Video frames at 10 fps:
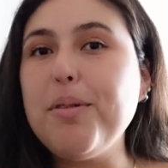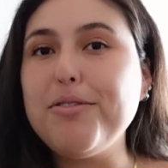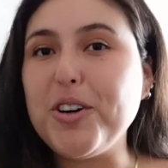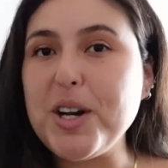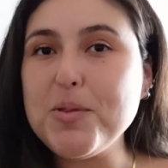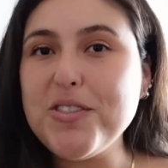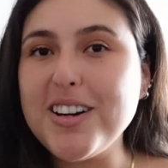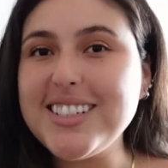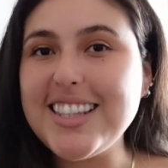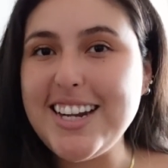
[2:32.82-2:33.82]
Before I move
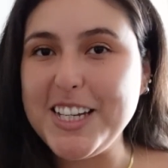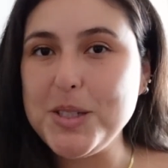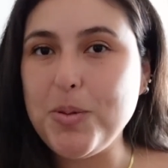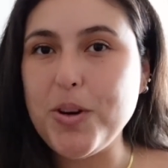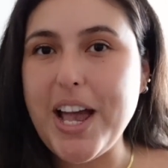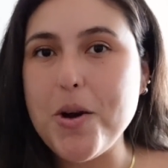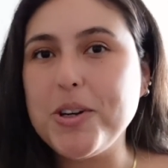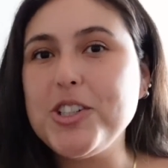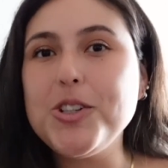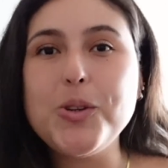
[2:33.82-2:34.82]
on to the next point, I
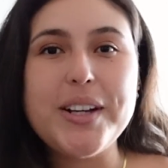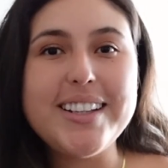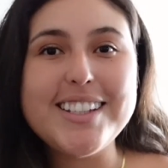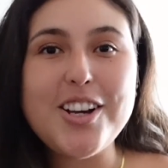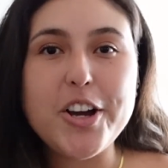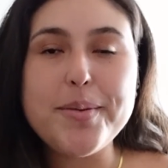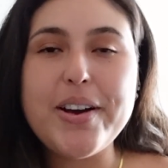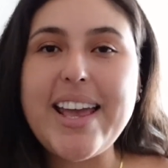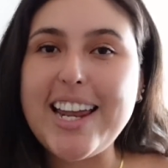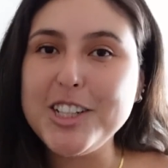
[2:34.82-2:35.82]
want to quickly talk
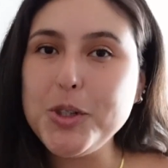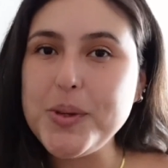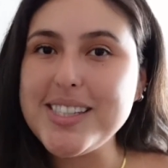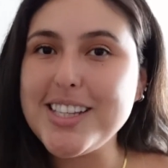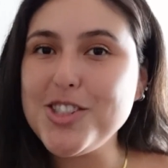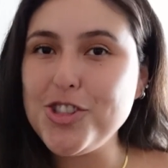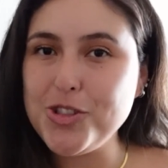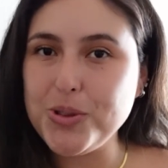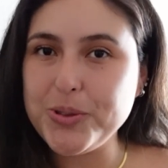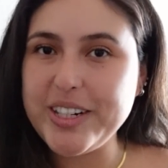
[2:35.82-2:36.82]
about Ana Luisa's
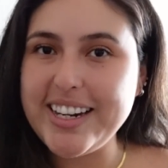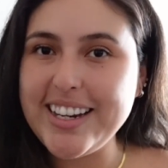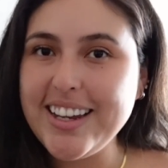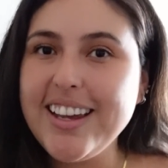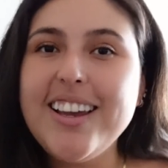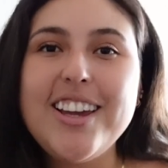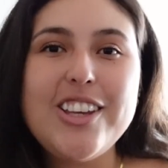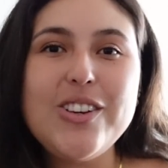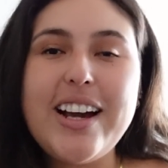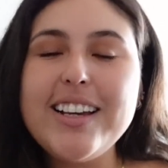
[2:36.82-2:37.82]
jewelry.
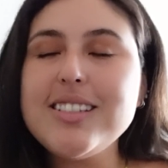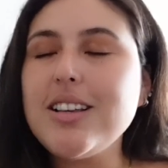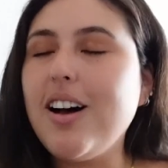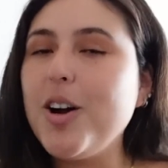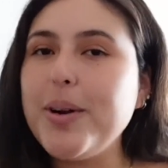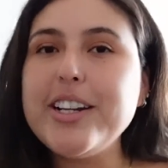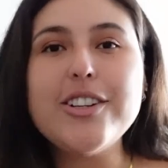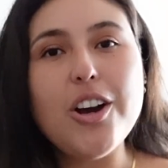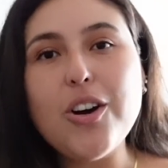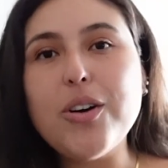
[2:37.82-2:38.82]
You guys already
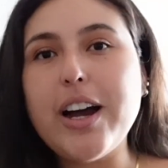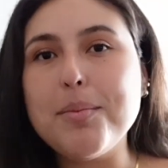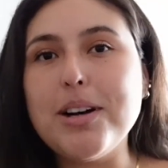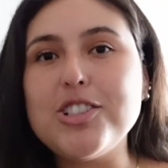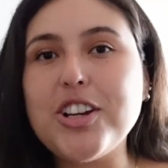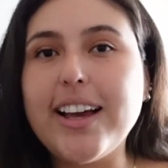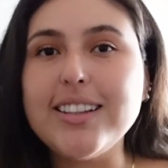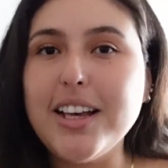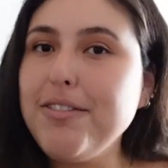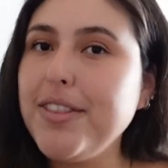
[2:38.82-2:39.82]
know how much I
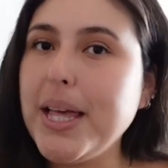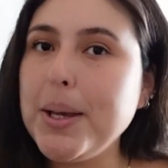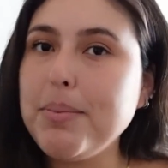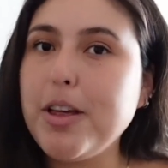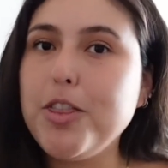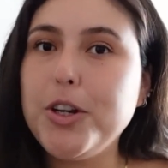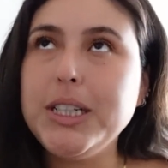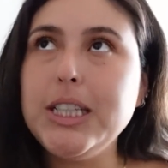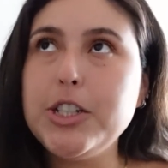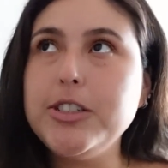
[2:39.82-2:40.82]
love them. They're
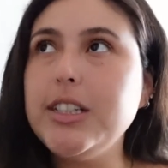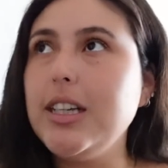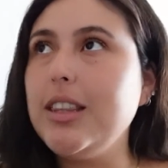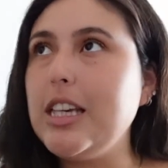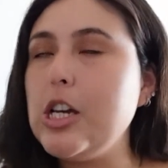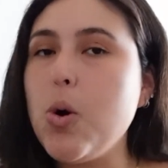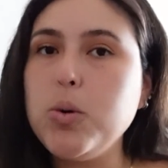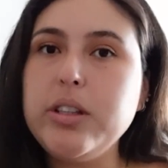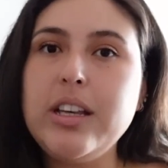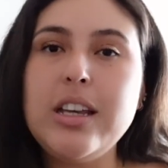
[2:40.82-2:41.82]
literally the
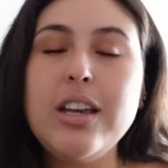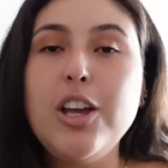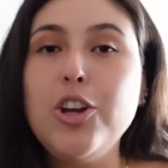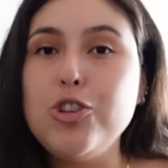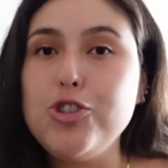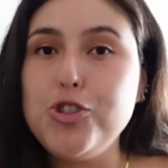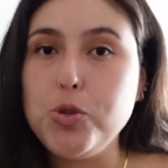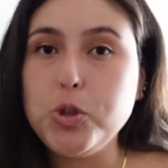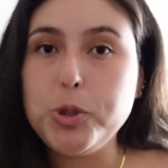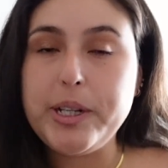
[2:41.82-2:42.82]
only
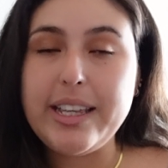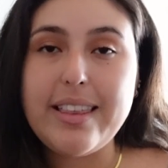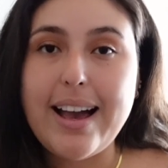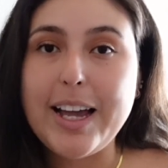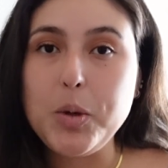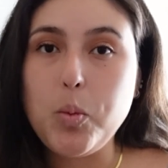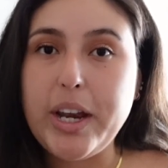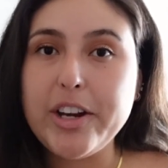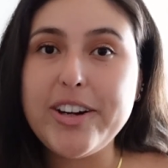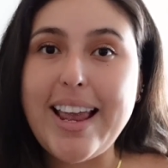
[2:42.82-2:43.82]
jewelry that I
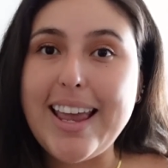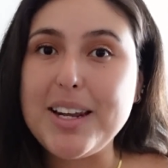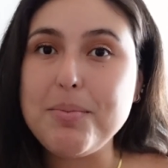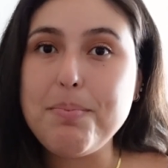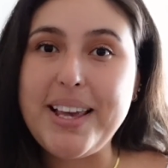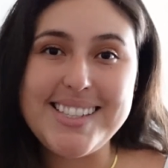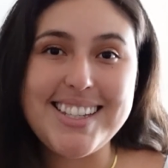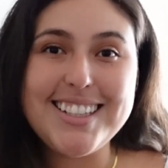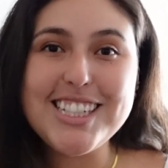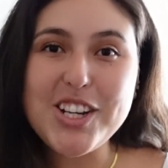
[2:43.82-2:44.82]
wear and
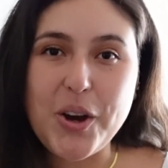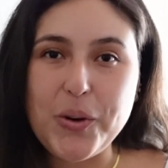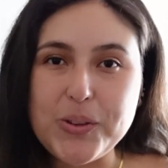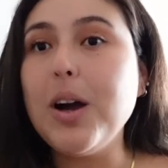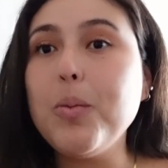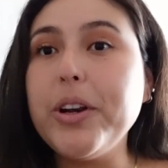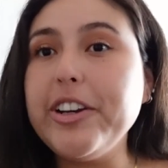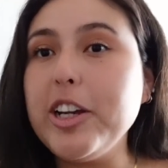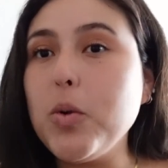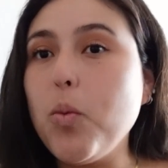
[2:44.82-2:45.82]
basically own. I'm
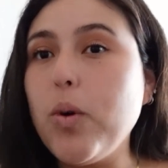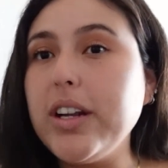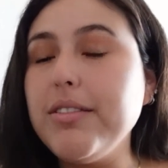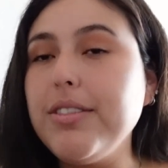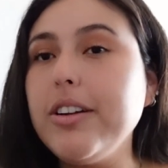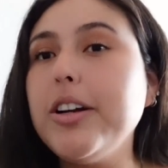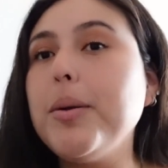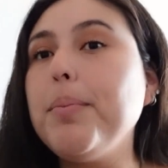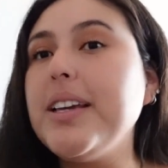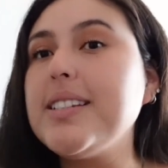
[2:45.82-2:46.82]
wearing one of
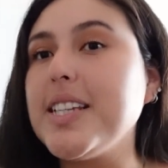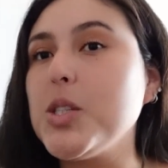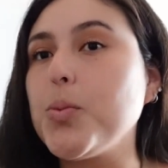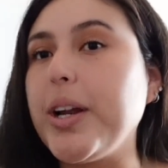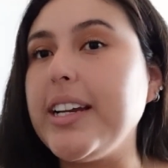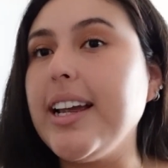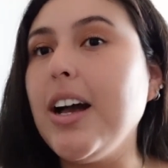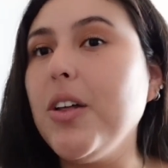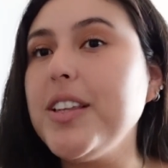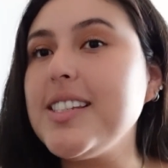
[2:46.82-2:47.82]
their pieces right
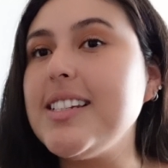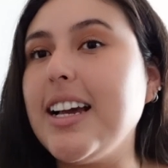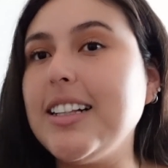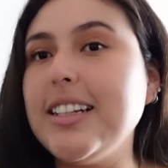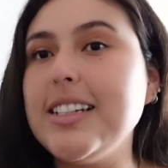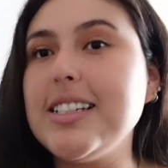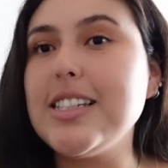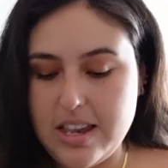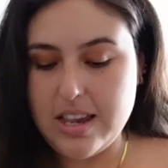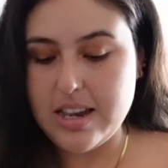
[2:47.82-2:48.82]
now, this necklace,
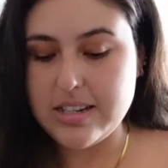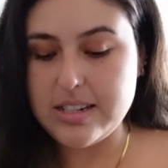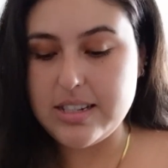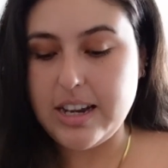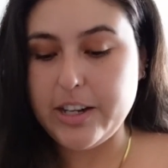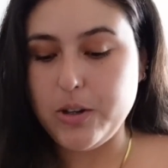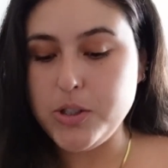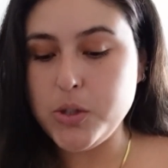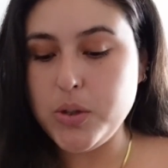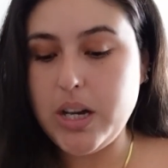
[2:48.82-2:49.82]
and I
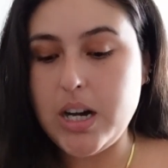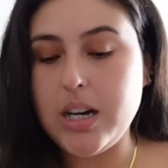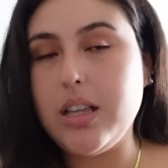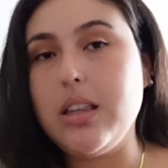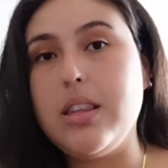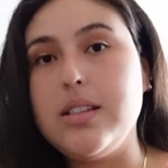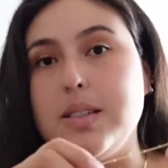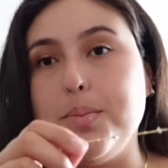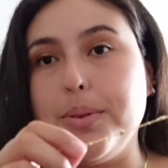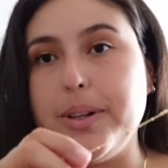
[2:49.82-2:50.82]
also got
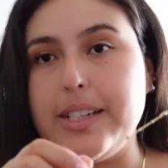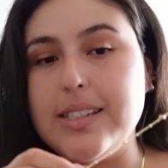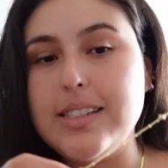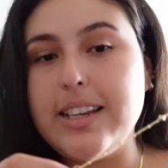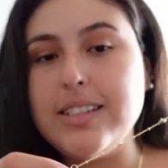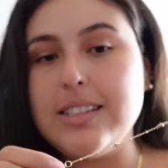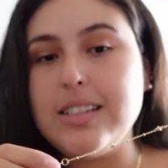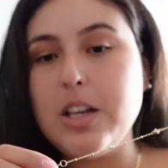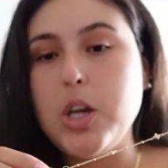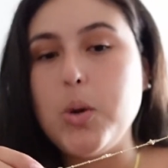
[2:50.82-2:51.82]
this bracelet,
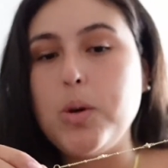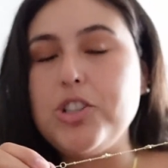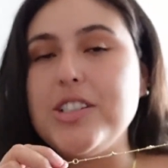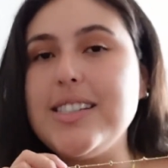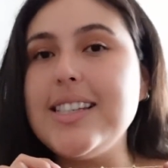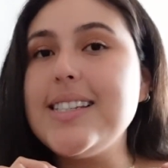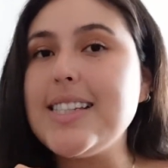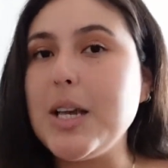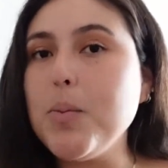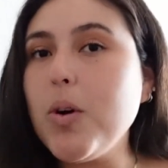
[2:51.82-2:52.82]
which is the
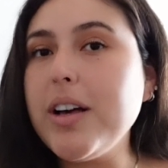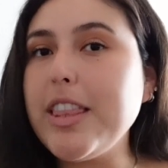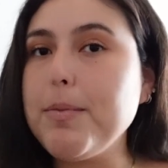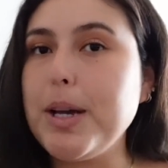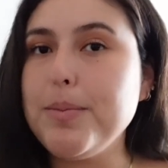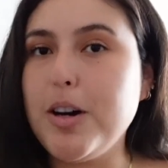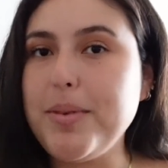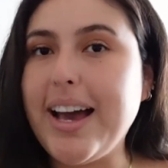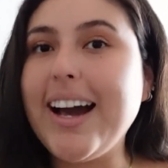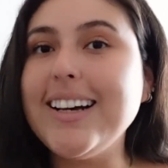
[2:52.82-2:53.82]
same one that my mom
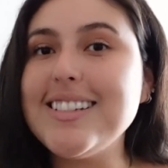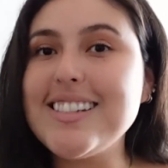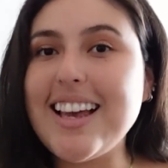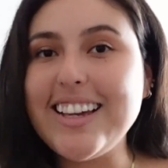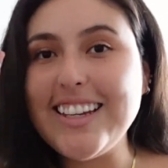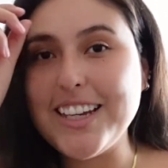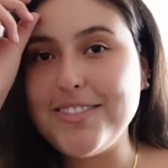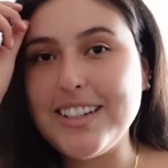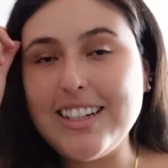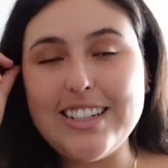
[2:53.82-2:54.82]
has. I
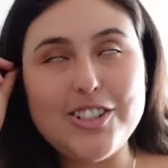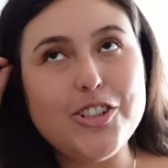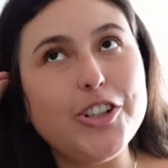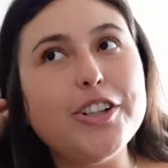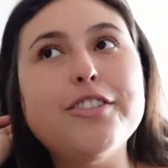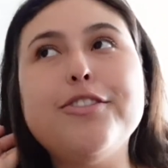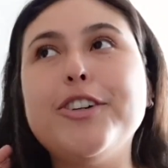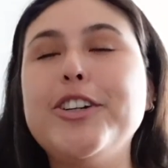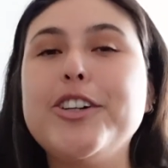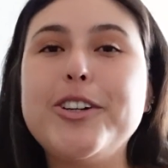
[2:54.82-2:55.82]
gifted it to her
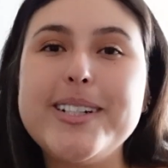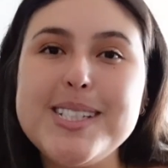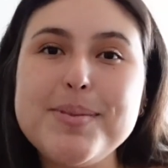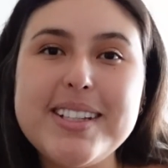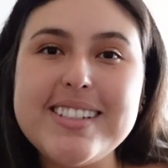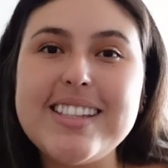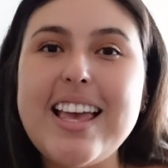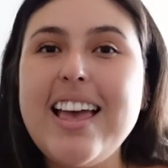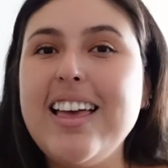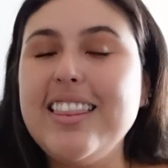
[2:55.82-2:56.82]
for Christmas
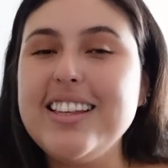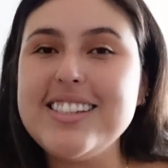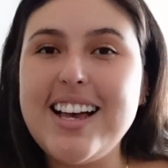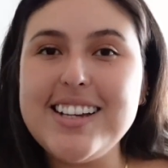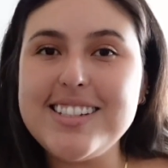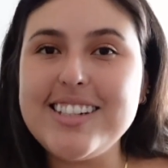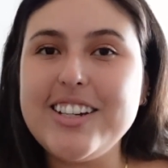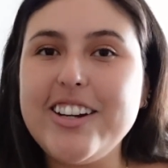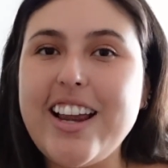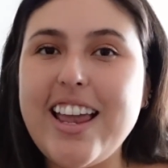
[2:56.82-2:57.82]
this last
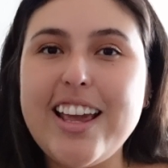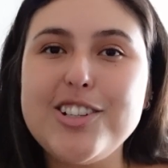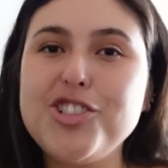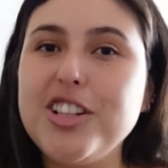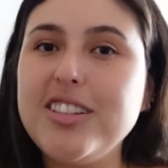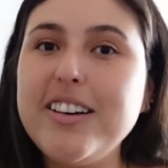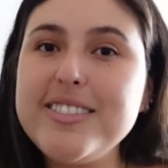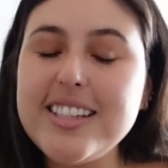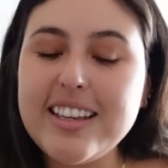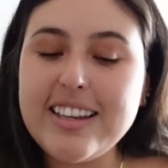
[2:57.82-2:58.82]
year and she
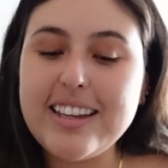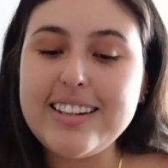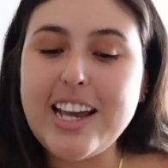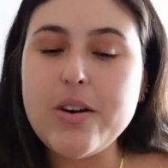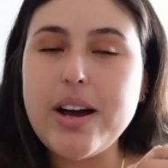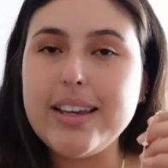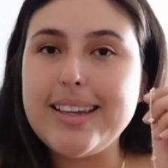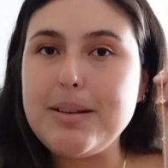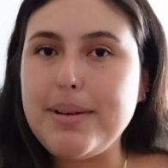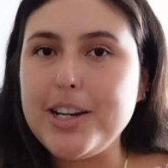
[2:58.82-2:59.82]
loves it, and now I
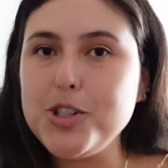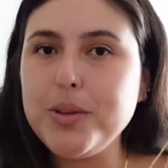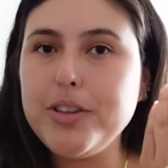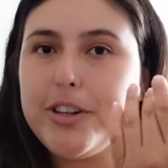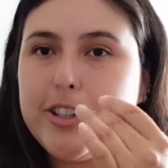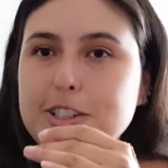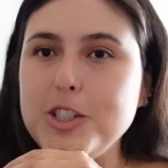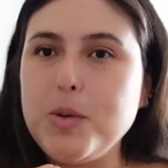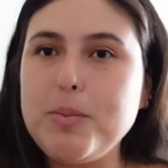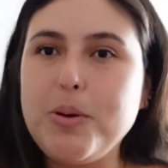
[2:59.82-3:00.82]
can match with her,
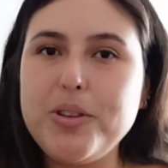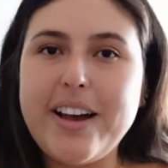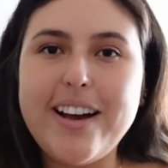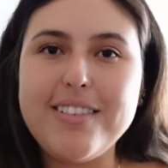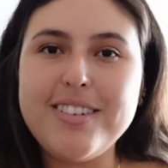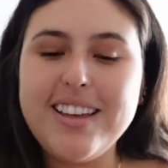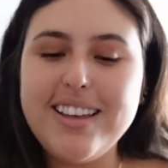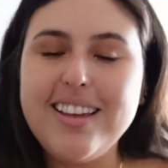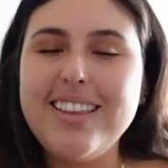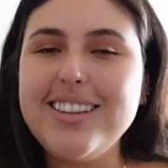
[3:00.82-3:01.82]
so we both have
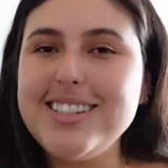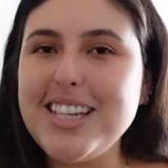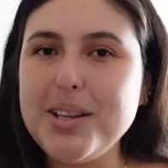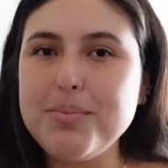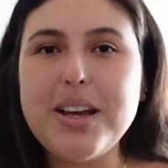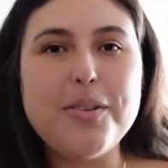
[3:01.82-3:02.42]
the same